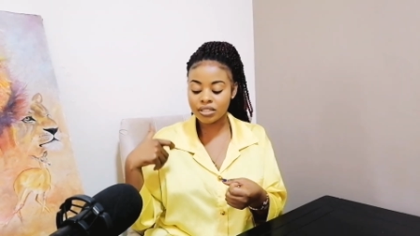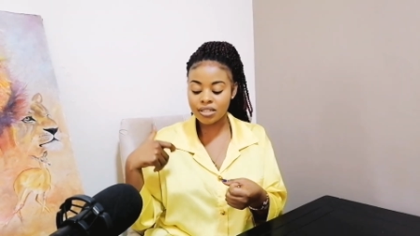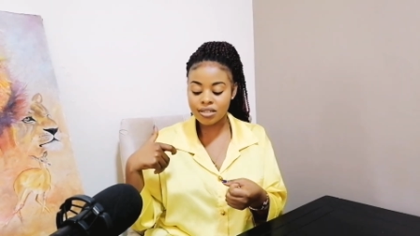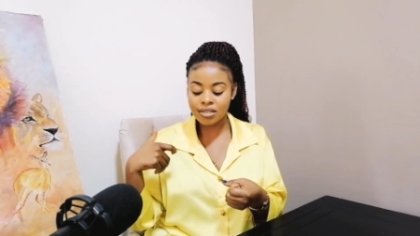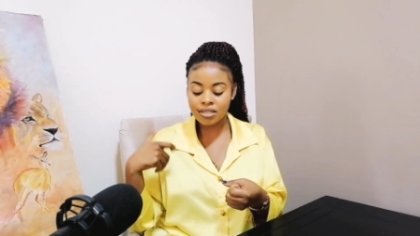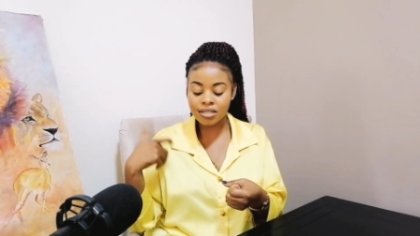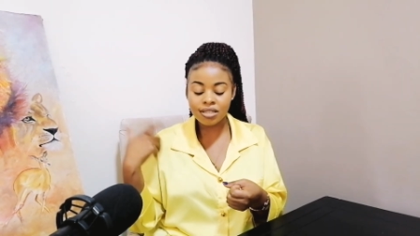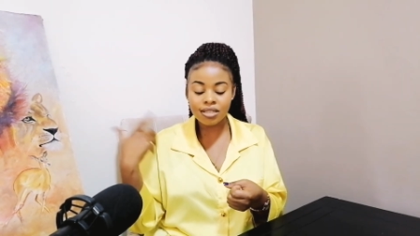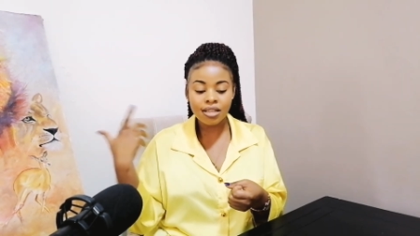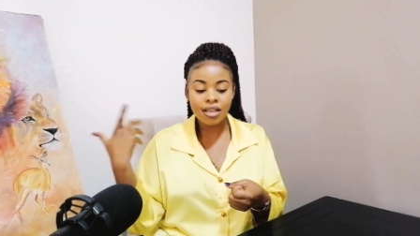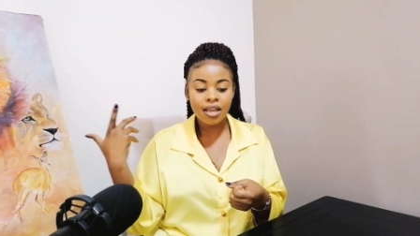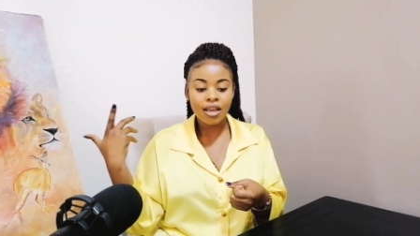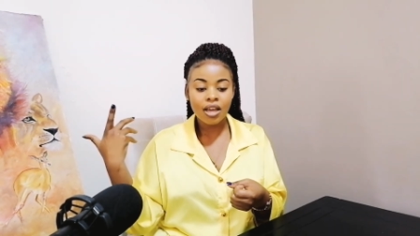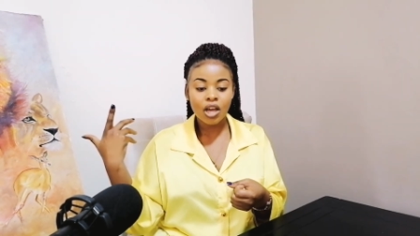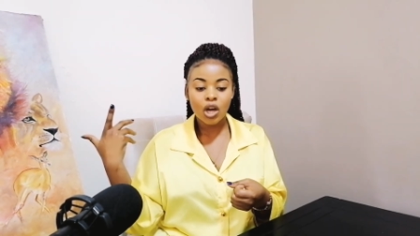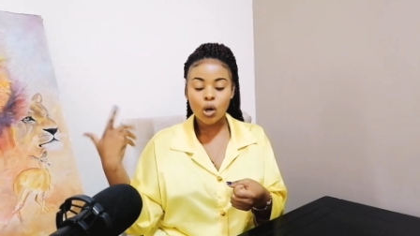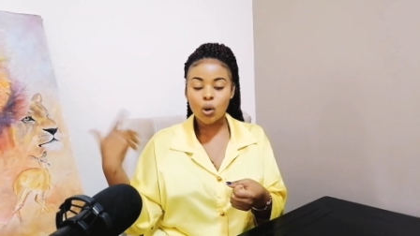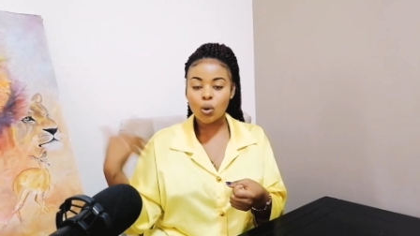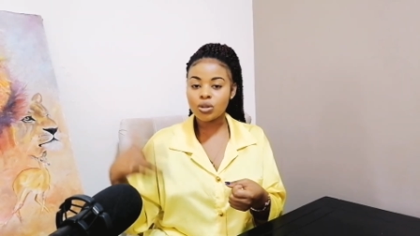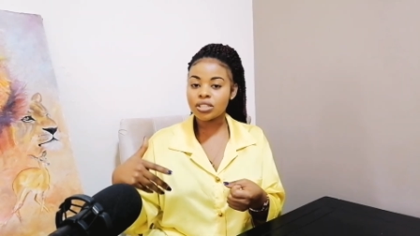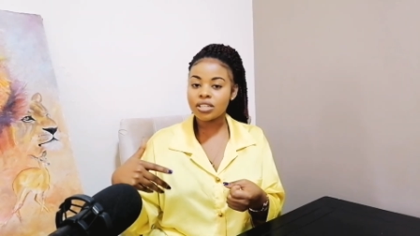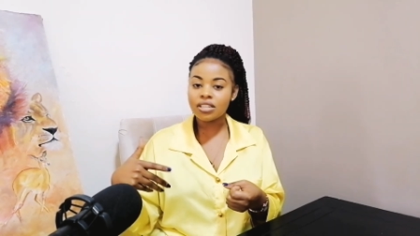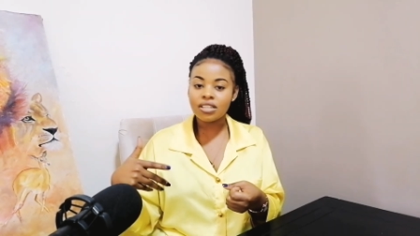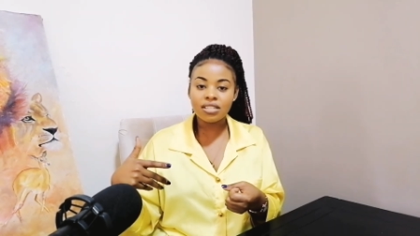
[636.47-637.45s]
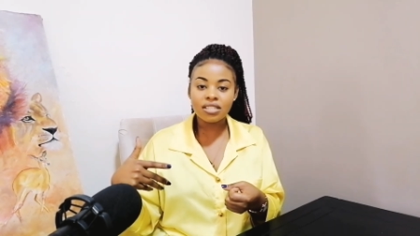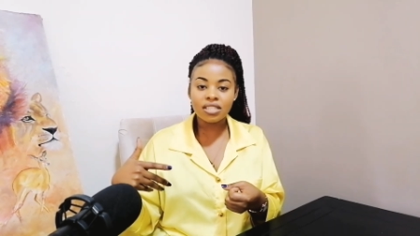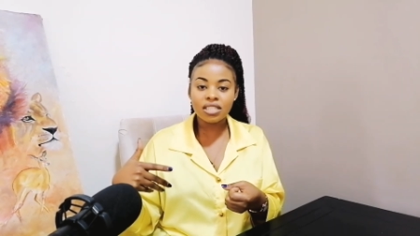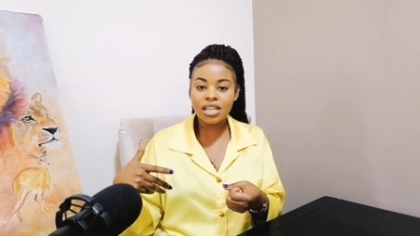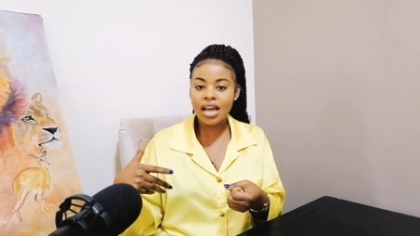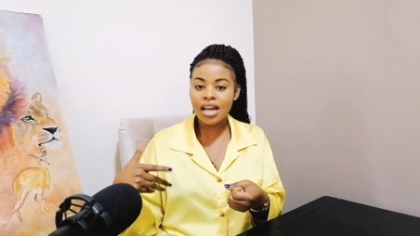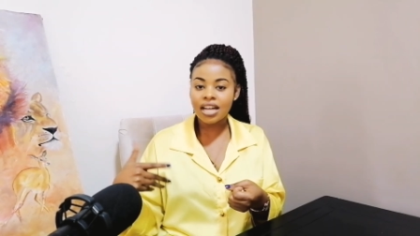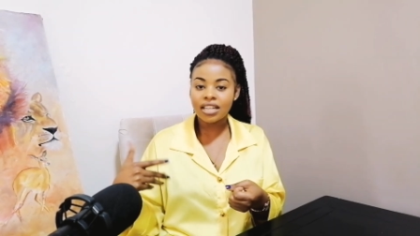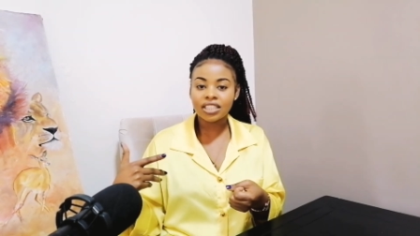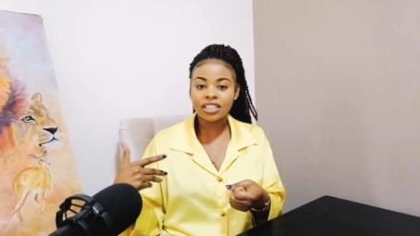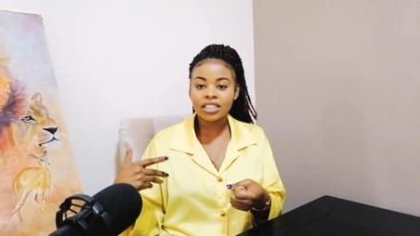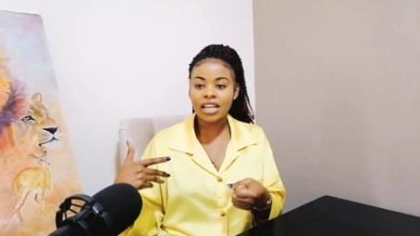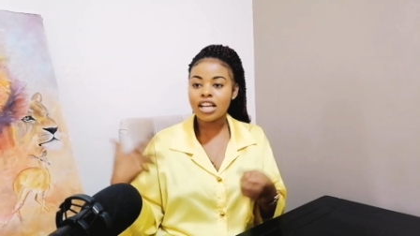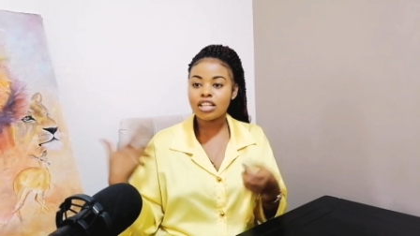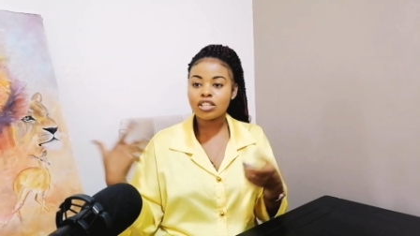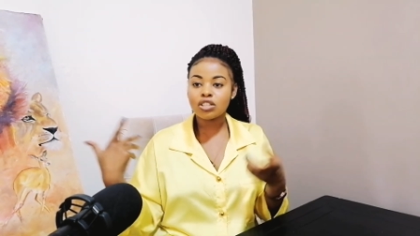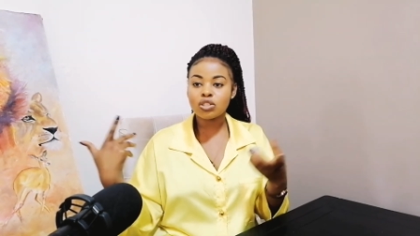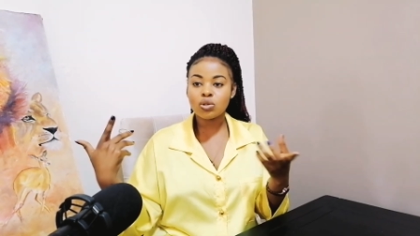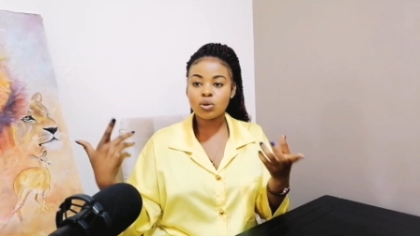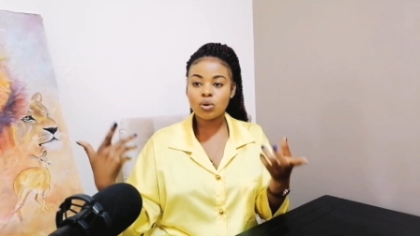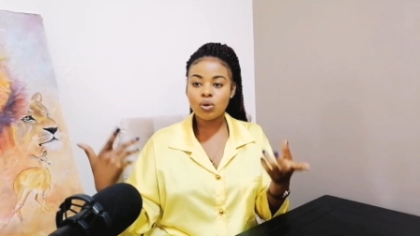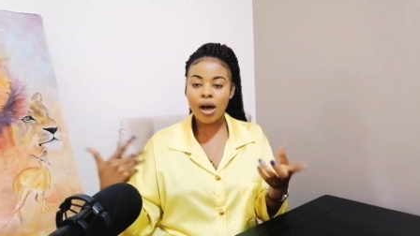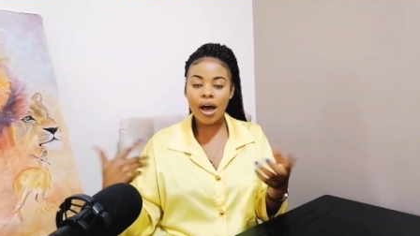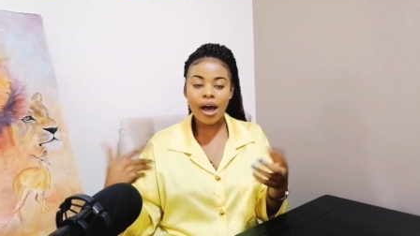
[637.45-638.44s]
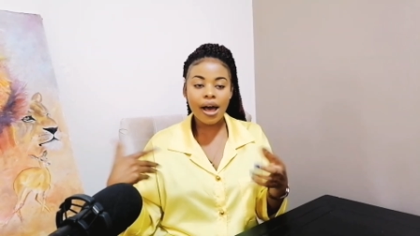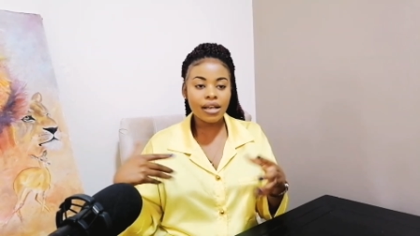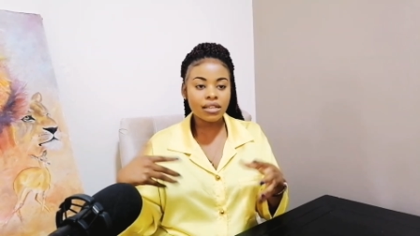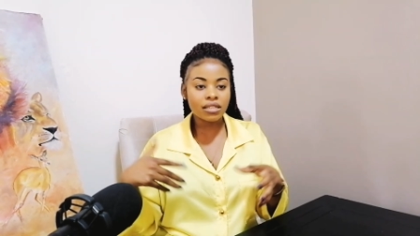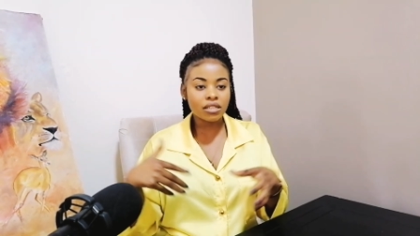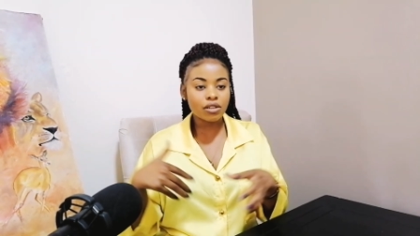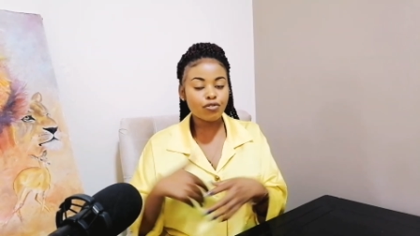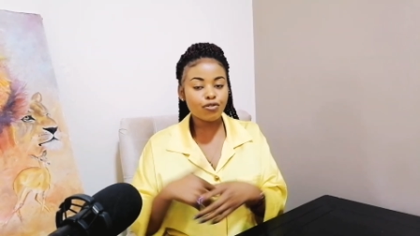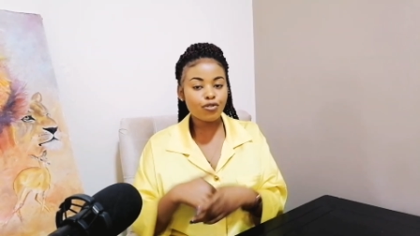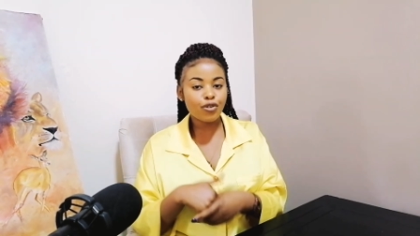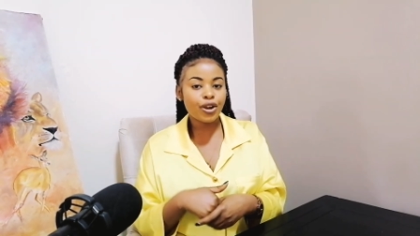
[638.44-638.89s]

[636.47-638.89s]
just got in touch i saw her as a